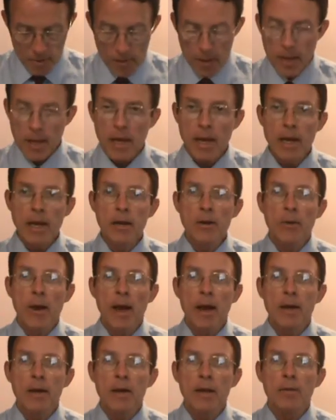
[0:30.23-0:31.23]
The key to
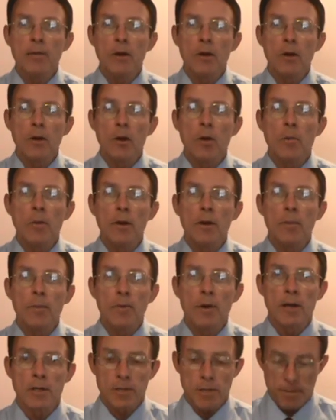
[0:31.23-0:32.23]
ending the global
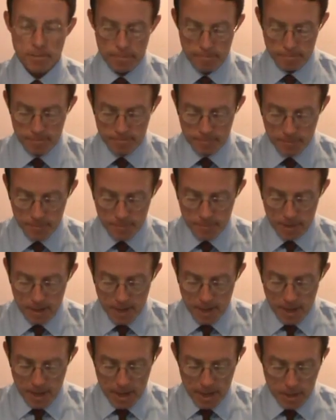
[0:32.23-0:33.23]
depression
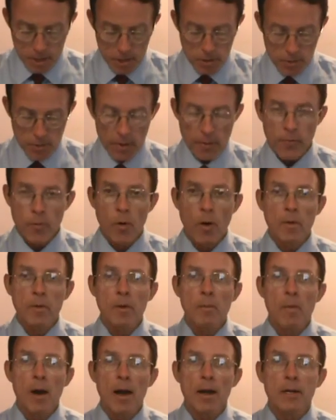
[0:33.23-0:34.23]
is to reform
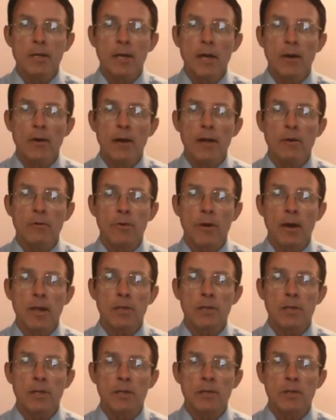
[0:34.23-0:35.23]
the monetary and
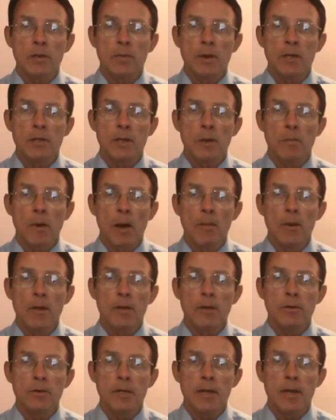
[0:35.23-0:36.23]
credit system as a
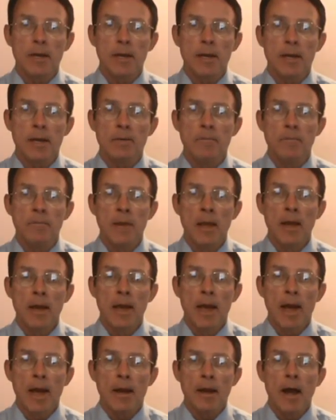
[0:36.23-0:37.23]
public utility
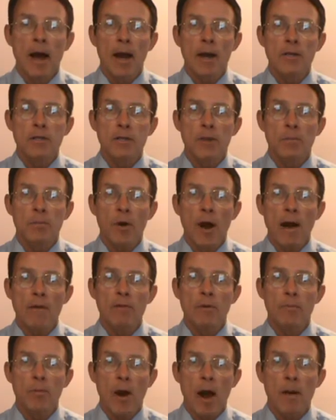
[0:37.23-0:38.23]
and not as the
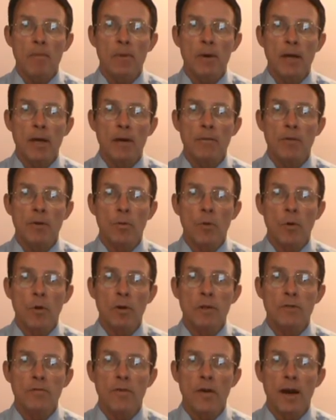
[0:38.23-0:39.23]
private property of the
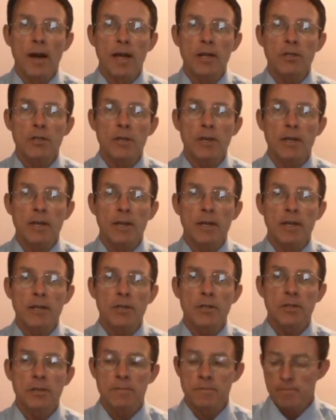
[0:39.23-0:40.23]
world's financial
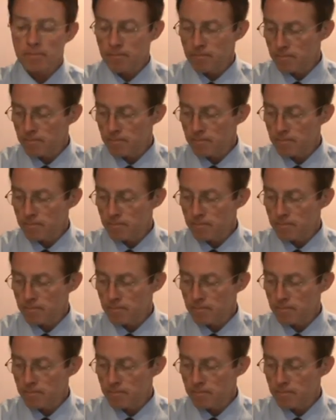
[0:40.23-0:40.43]
elites.